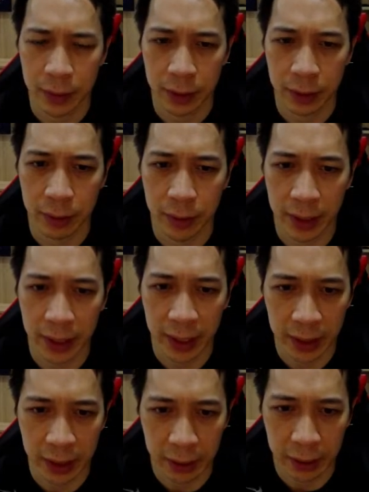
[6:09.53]
You know what? I can't
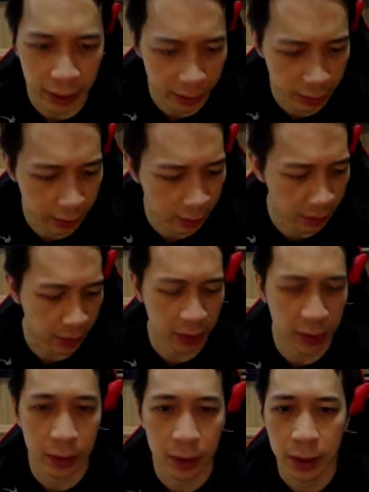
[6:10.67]
color that. So let me just